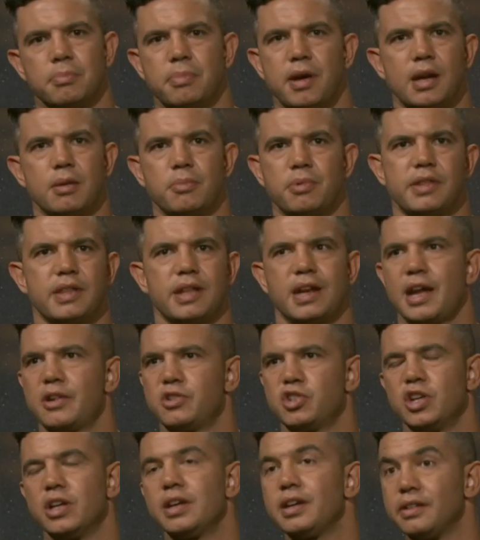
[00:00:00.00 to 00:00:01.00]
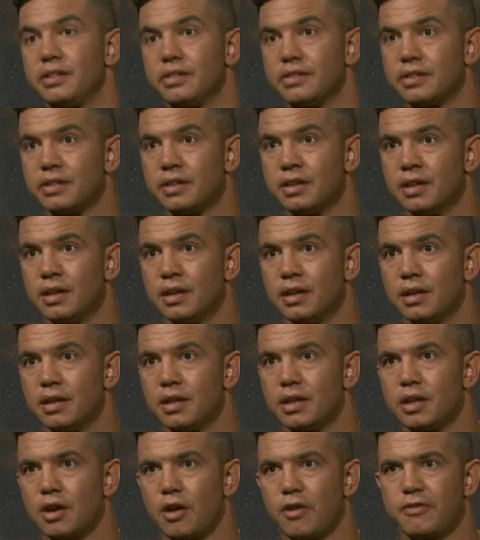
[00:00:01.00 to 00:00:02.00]
embedded within our genes.
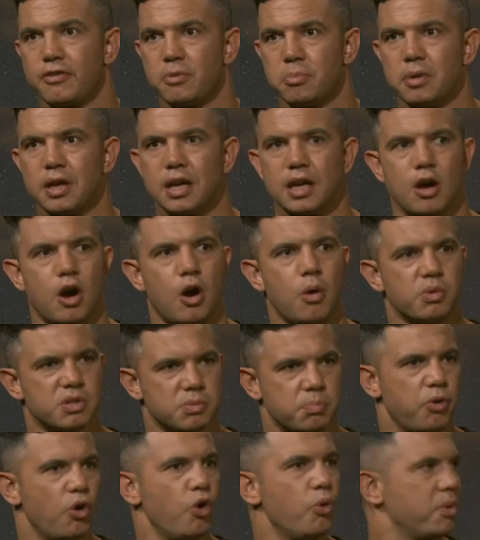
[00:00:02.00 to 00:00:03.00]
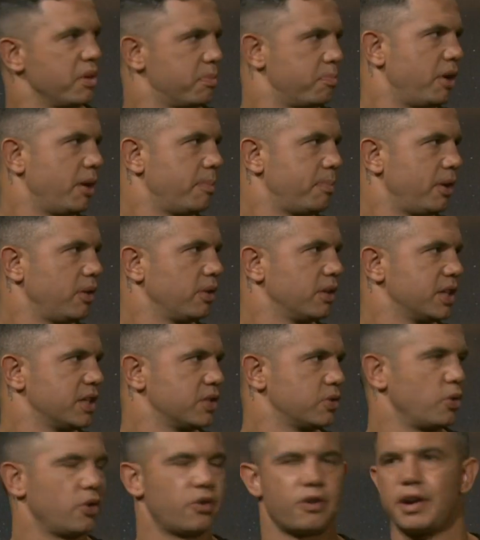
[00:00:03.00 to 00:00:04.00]
You know, for me, I was born with bipolar
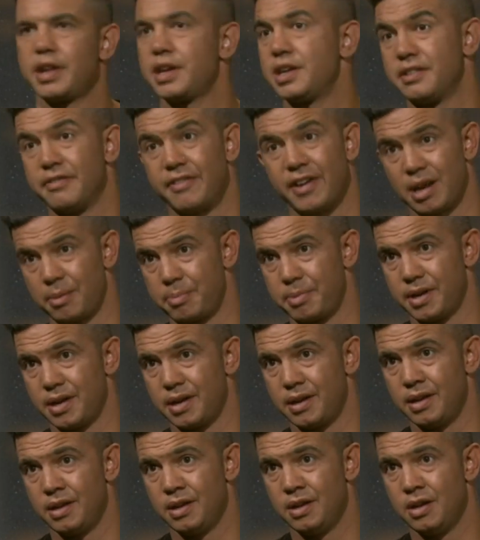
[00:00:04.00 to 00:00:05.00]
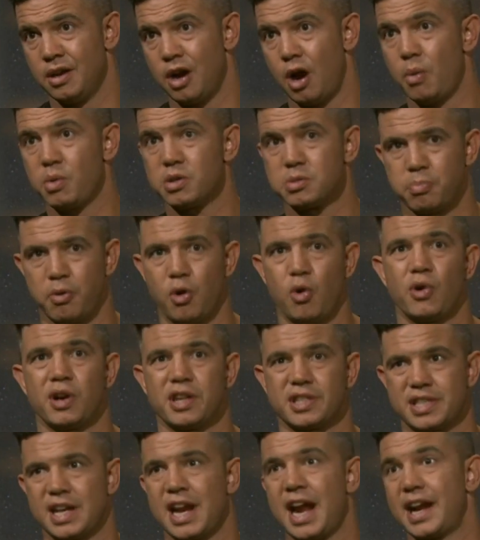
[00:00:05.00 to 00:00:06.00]
disorder. I didn't develop it. I was born
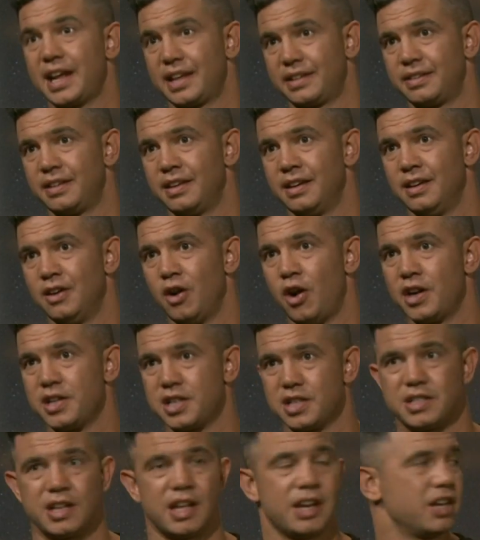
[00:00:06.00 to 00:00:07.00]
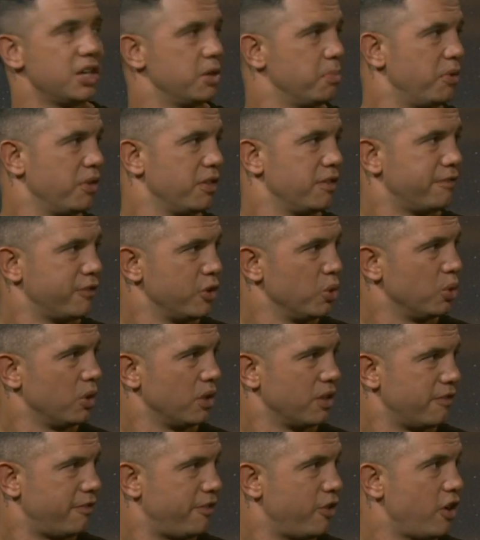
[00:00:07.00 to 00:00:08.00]
as an addict. I just needed to put the fuel
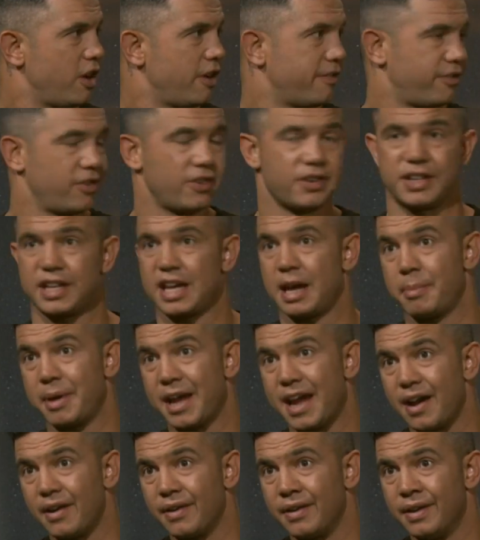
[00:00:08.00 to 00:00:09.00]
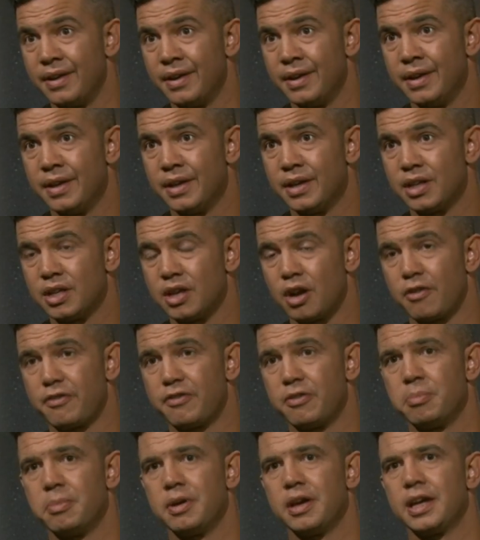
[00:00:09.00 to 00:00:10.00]
on the fire for it to come out. Mm. You know,
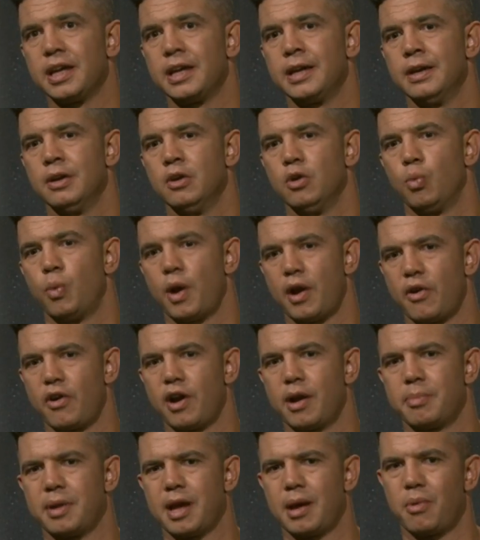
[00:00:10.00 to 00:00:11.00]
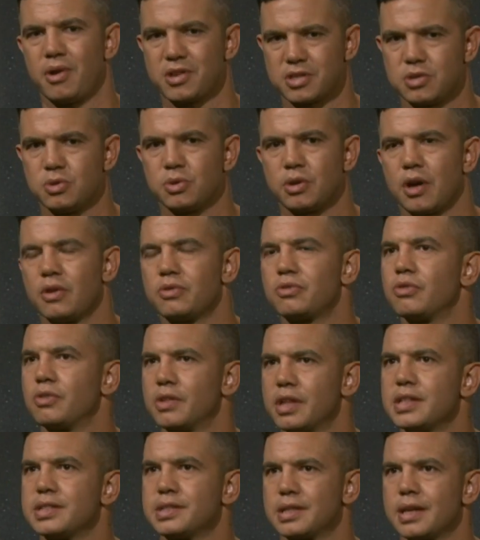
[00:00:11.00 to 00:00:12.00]
for me, where I am now, I still go through
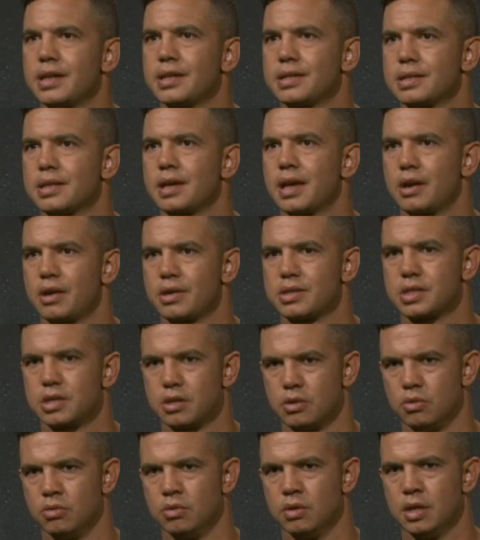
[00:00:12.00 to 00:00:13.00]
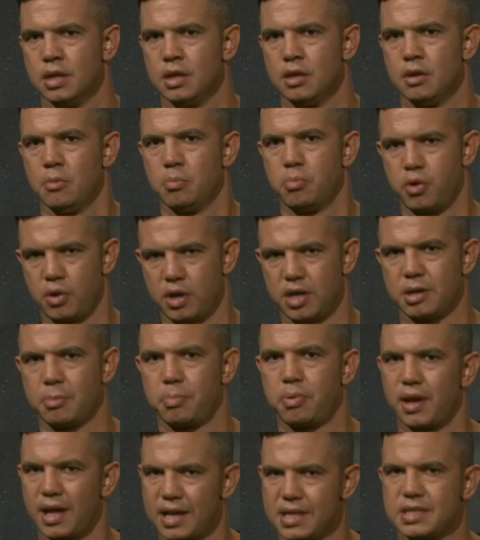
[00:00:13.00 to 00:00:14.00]
these things and I still put into
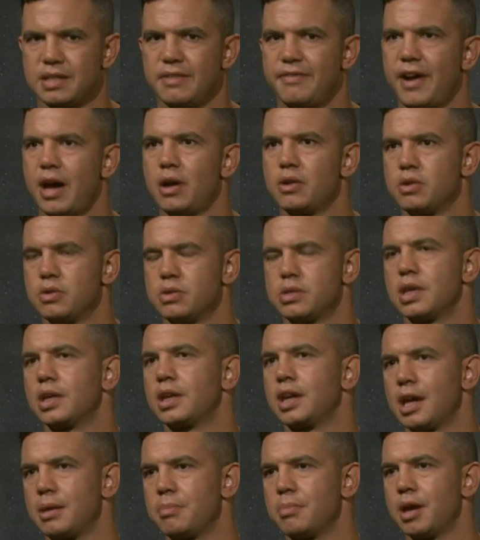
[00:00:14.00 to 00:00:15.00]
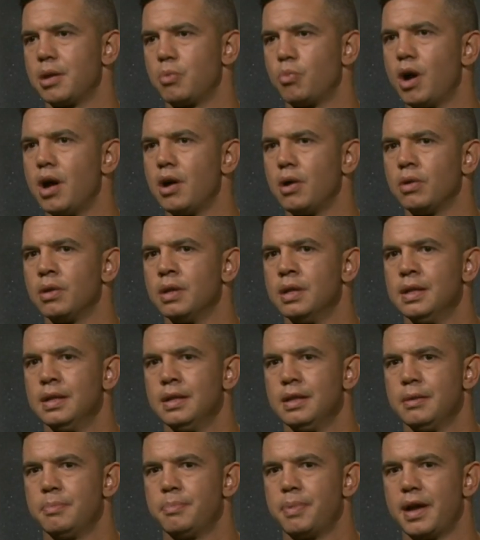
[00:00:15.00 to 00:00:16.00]
place the values that keep me well.
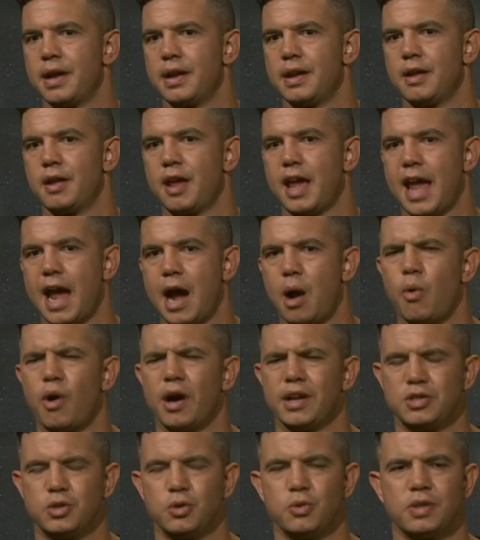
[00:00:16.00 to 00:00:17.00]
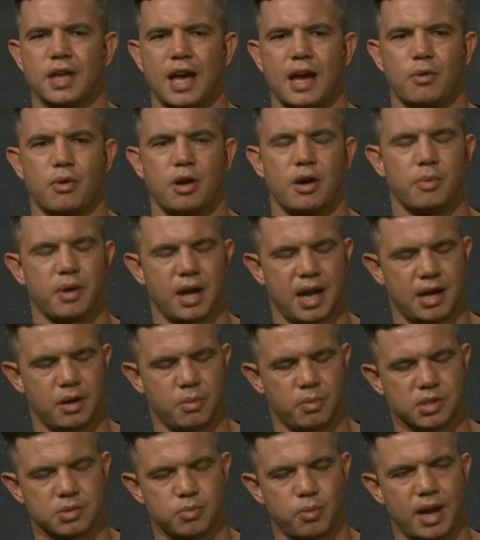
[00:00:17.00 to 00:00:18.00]
But how I do that, uh, and
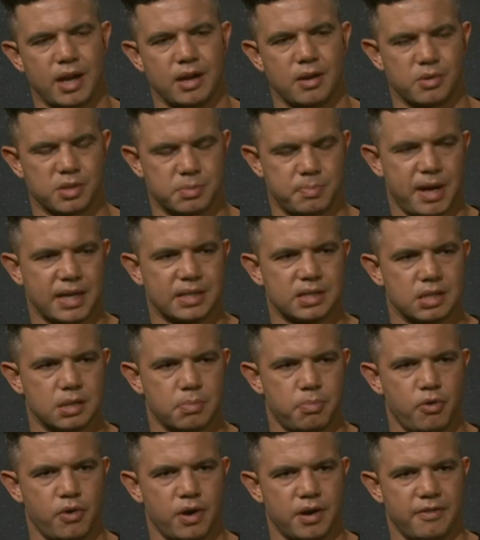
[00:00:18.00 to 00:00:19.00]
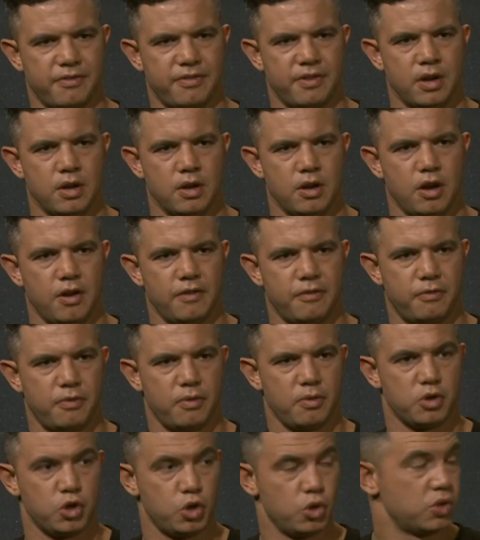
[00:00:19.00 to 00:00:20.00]
it was when it was back to the point of, of
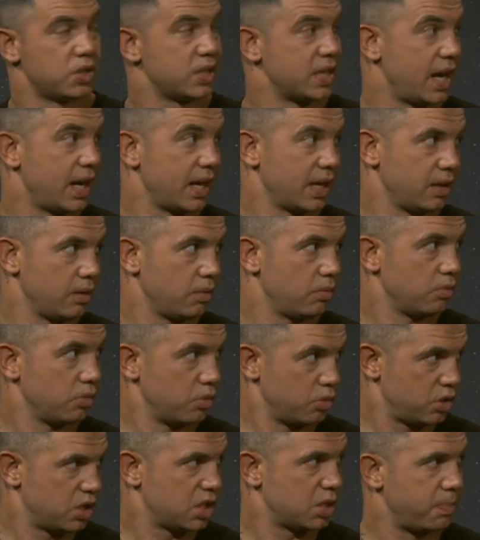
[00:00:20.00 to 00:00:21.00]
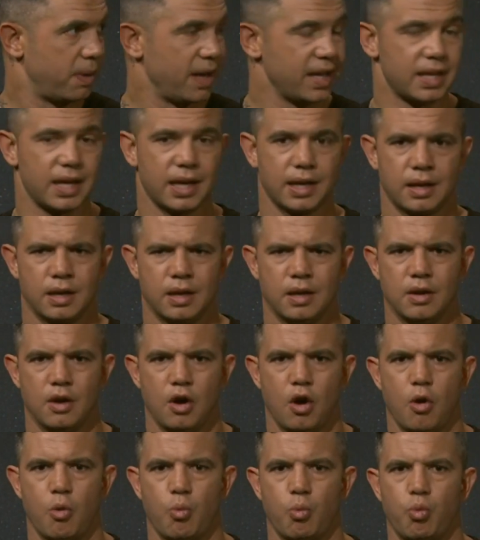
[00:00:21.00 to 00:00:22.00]
you starting speaking.
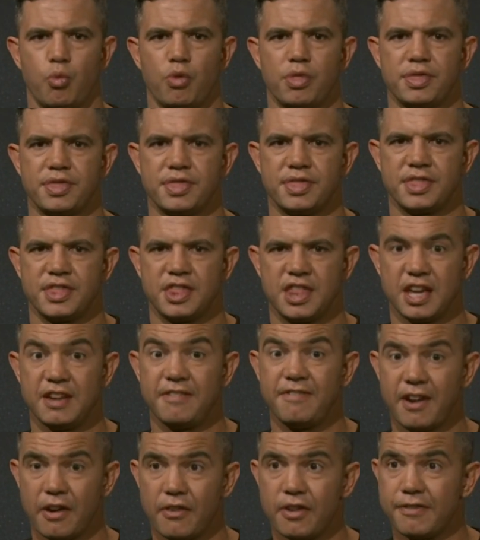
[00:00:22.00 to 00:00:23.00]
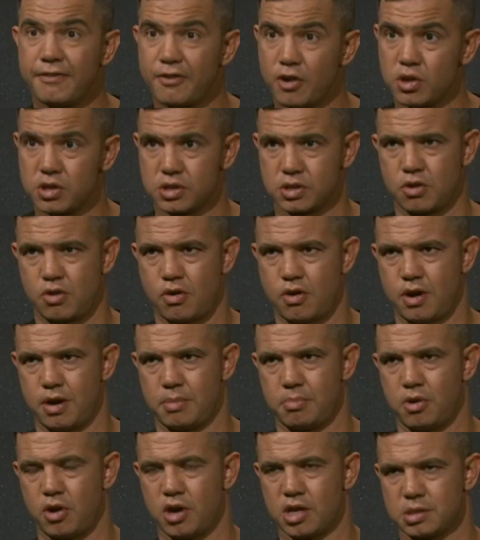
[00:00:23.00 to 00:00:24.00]
The very first
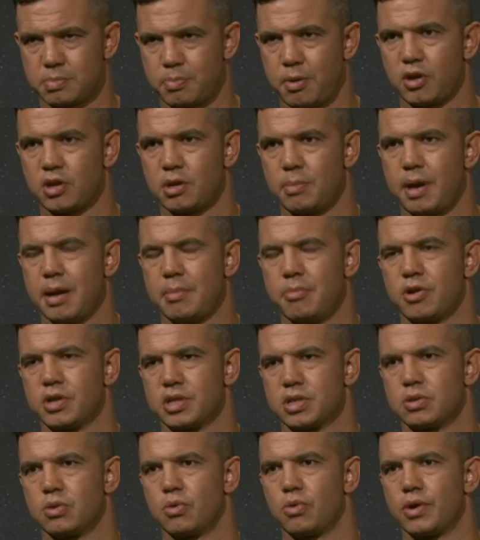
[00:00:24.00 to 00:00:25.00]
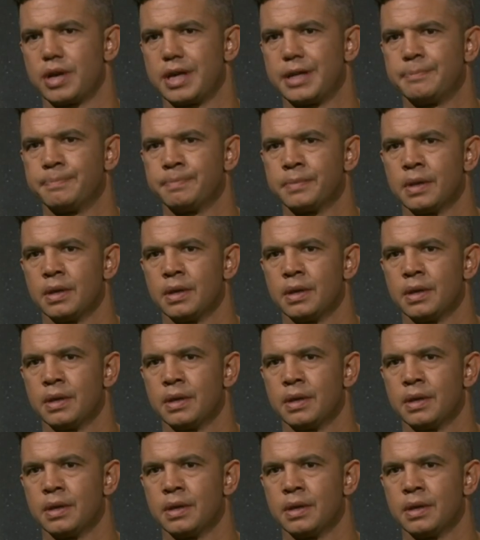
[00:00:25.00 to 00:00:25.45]
time I spoke about my story,